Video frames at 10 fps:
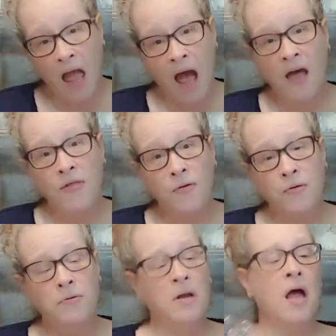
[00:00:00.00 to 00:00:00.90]

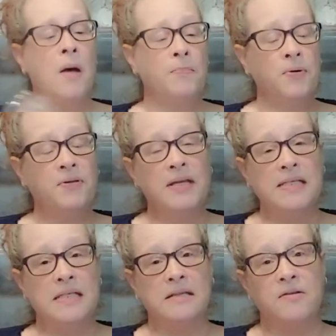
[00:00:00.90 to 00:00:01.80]
either put
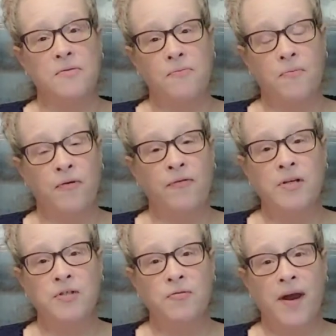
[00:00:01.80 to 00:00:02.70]
these in the
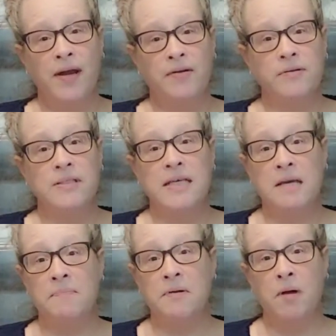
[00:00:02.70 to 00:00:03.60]
refrigerator to
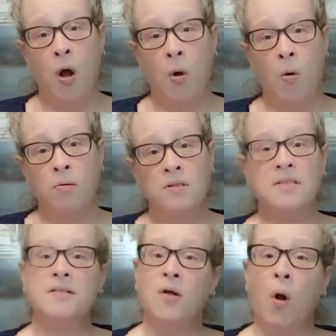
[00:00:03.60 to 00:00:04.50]
keep them cold,
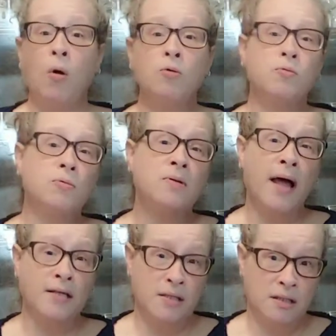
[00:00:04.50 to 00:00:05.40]
because the cold
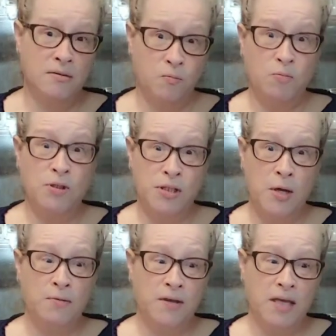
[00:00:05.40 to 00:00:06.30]
will
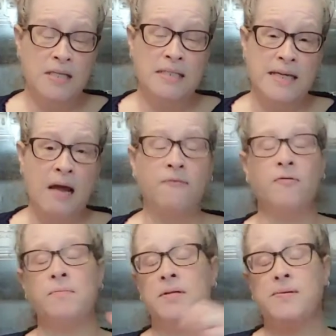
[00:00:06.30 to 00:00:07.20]
slow the yeast down
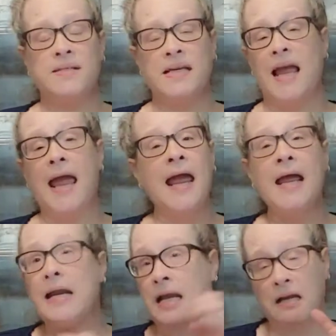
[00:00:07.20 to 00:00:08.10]
from producing
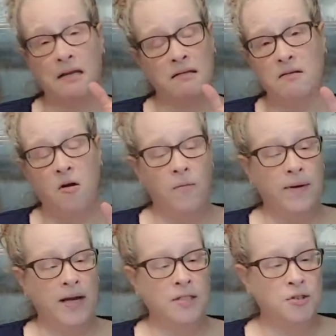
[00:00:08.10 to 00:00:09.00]
any
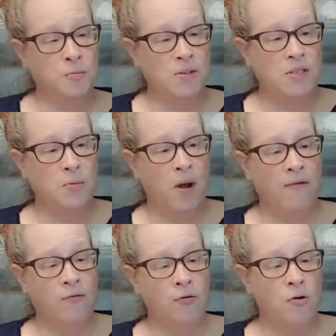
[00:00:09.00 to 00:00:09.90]
carbonation
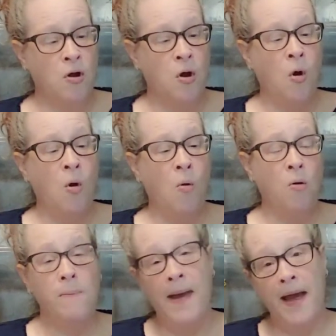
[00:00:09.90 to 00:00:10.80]
whatsoever,
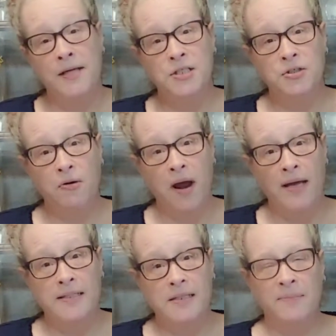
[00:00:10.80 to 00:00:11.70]
or
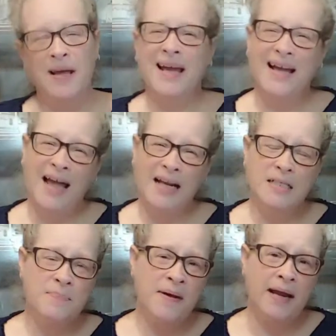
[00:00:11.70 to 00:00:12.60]
pasteurize them, kind
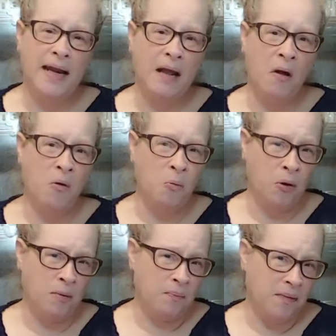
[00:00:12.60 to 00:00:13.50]
of depending on
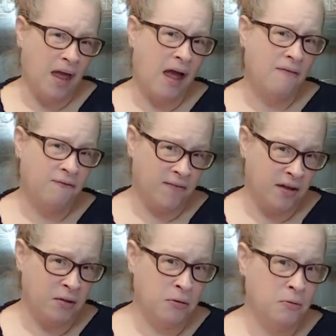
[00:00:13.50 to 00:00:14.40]
what I
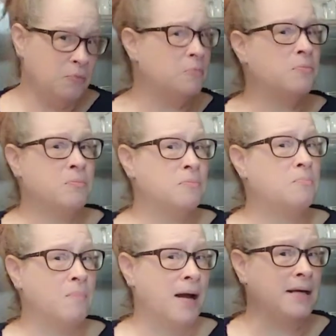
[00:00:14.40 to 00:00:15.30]
feel
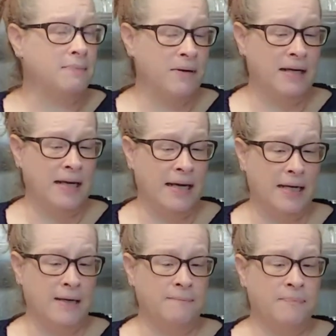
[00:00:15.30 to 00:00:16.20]
might be
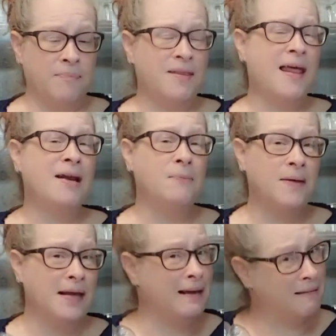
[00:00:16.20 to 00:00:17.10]
needed. But that'll
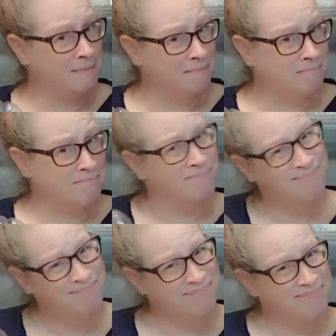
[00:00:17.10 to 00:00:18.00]
be,
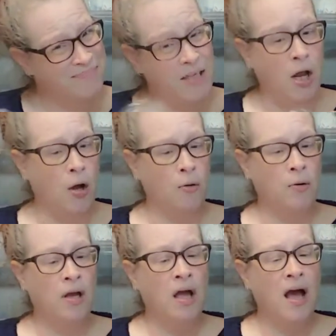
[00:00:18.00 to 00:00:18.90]
you
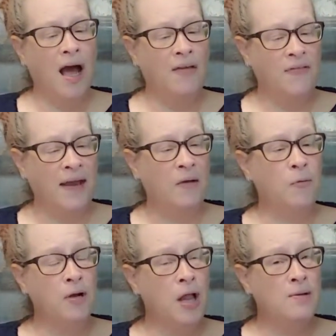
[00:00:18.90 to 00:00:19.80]
know, I think
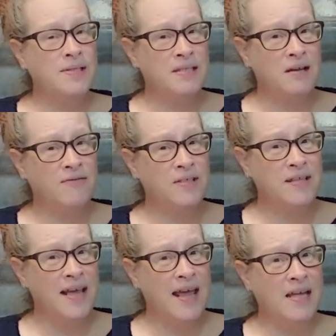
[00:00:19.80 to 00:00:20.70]
we're close enough to
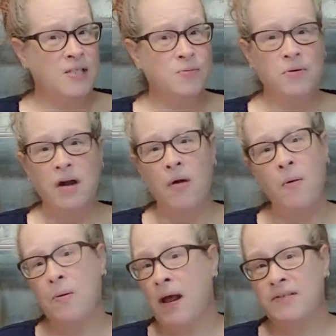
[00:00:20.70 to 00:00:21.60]
the edge where I
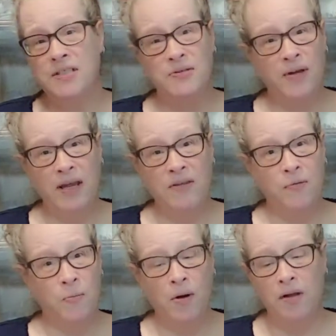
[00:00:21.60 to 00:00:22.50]
won't have to do
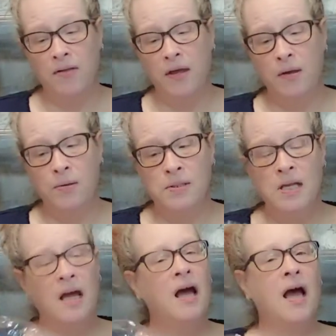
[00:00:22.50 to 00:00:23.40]
either one of those.
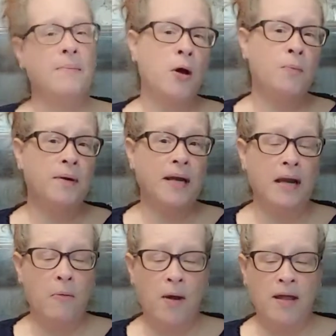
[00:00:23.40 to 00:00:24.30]
I'm hoping
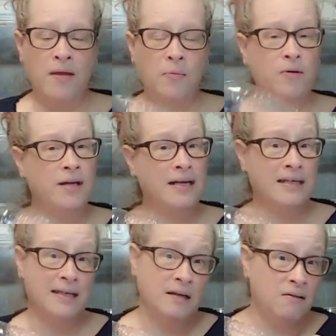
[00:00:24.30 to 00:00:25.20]
anyway that we'll get a
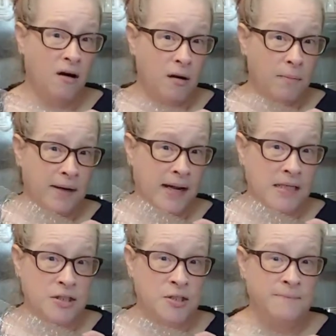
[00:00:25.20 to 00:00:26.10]
little
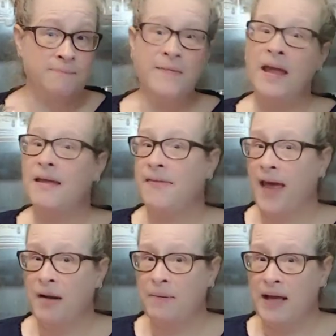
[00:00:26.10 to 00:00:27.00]
carbonation.
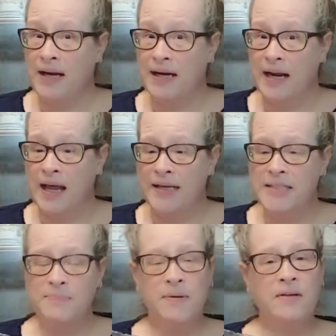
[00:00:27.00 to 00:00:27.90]
That'll be kind of
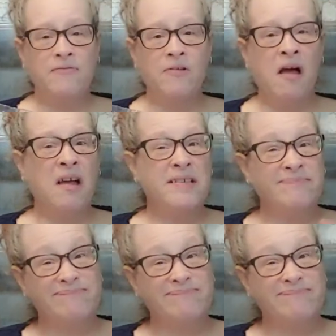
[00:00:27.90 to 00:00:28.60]
nice. But if not,